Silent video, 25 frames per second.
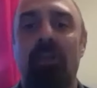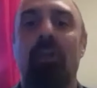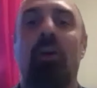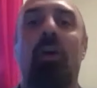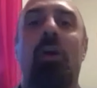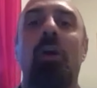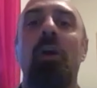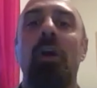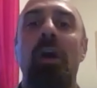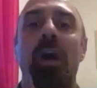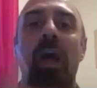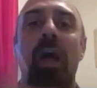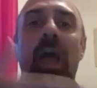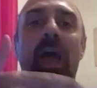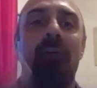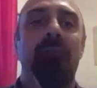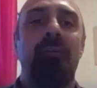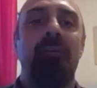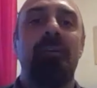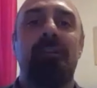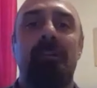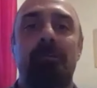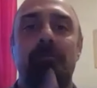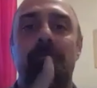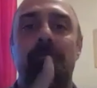No,
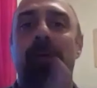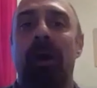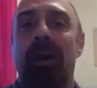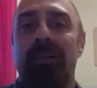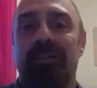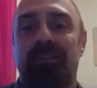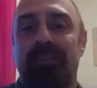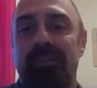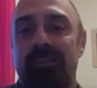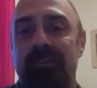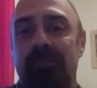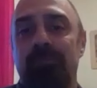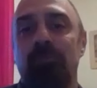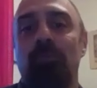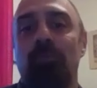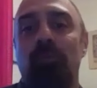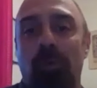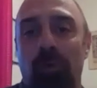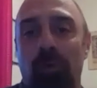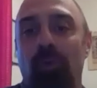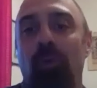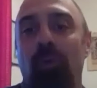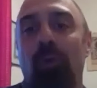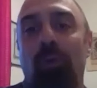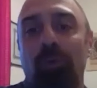everything passes
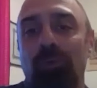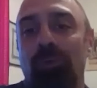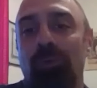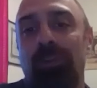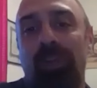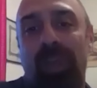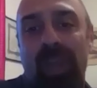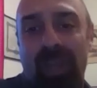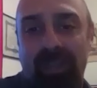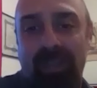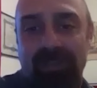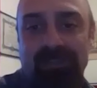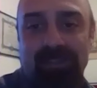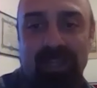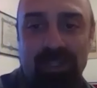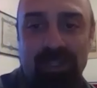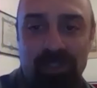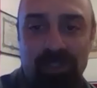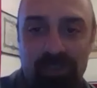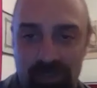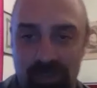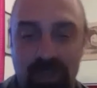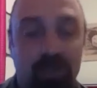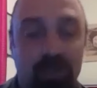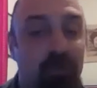workload to the next
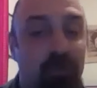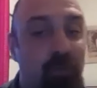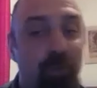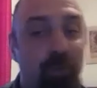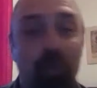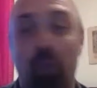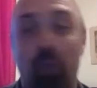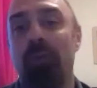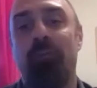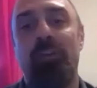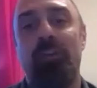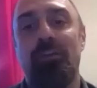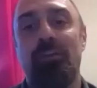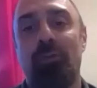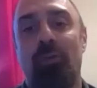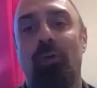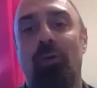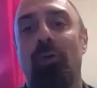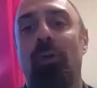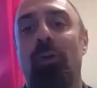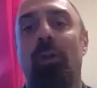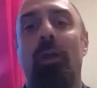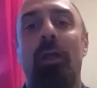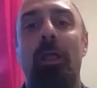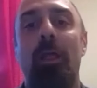station. If it's
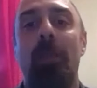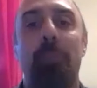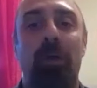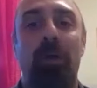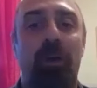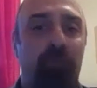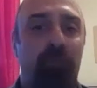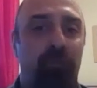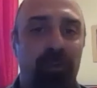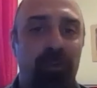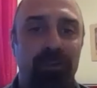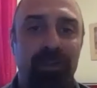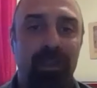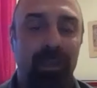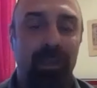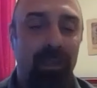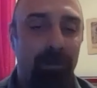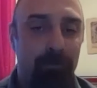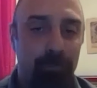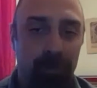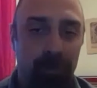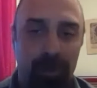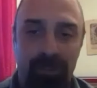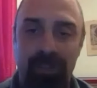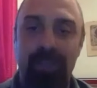all
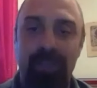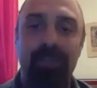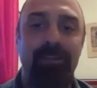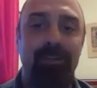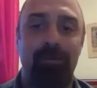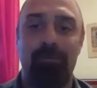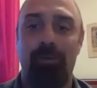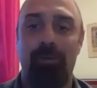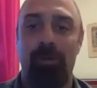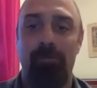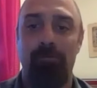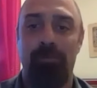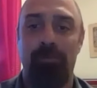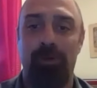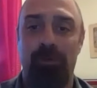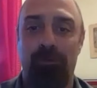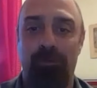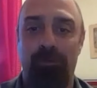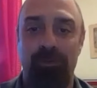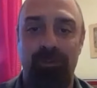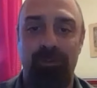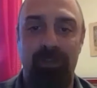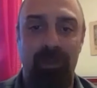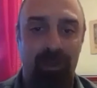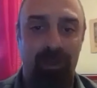perfectly predictable and
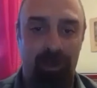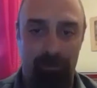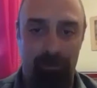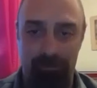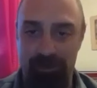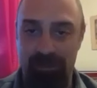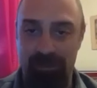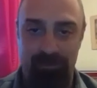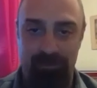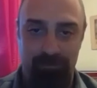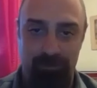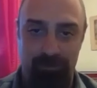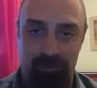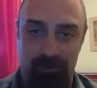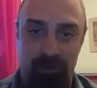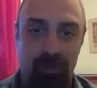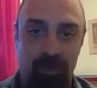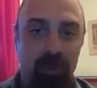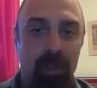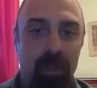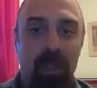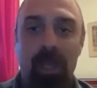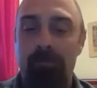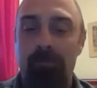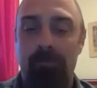perfectly repeatable,
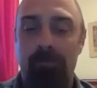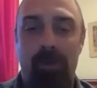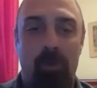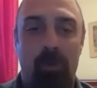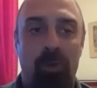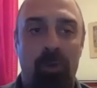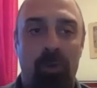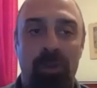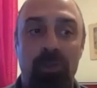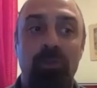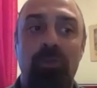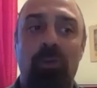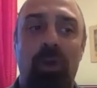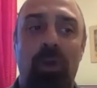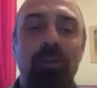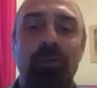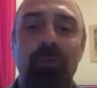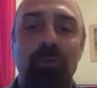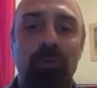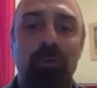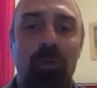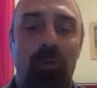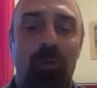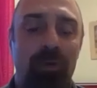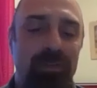but when you try
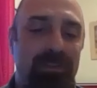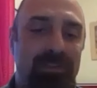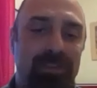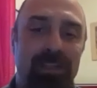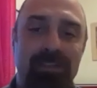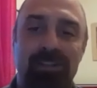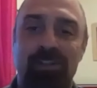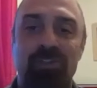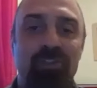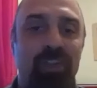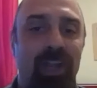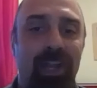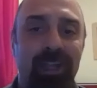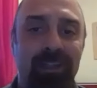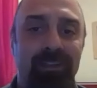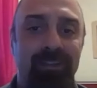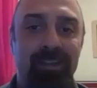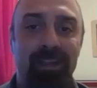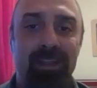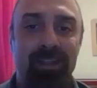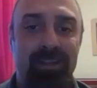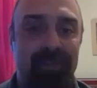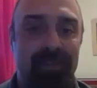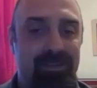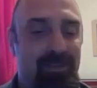to grow a strategy like
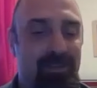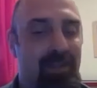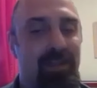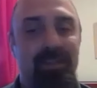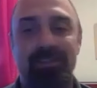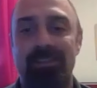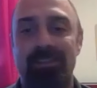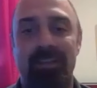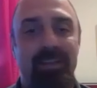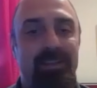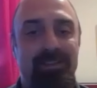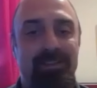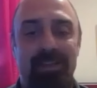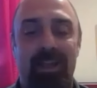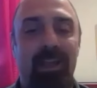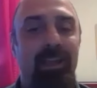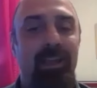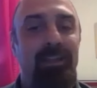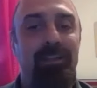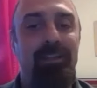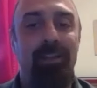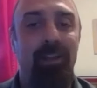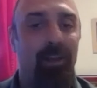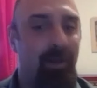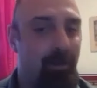this, there is a
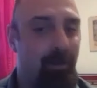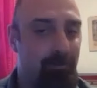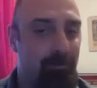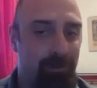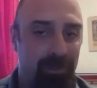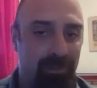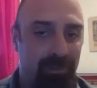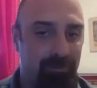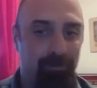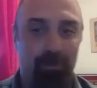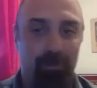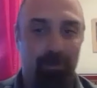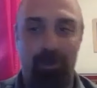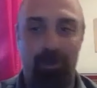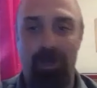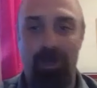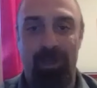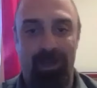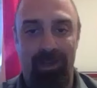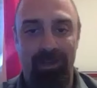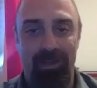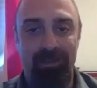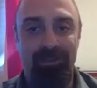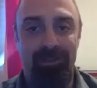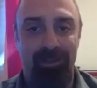little repeatable
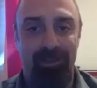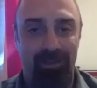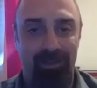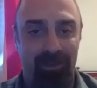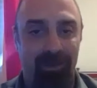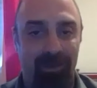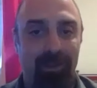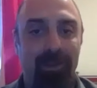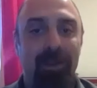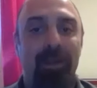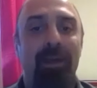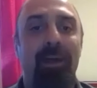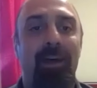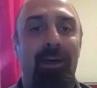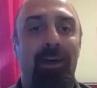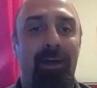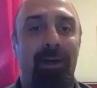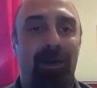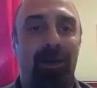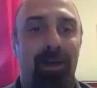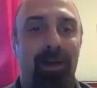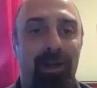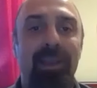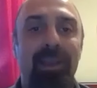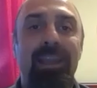and a little
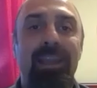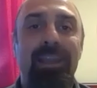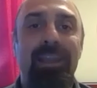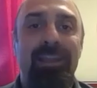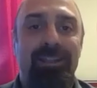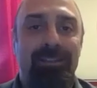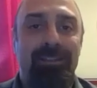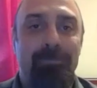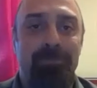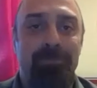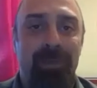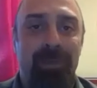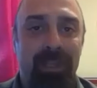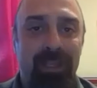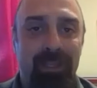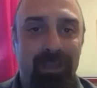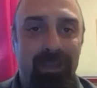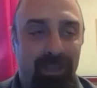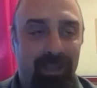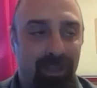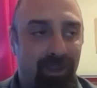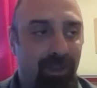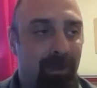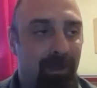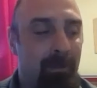lean at the
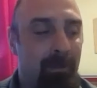beginning.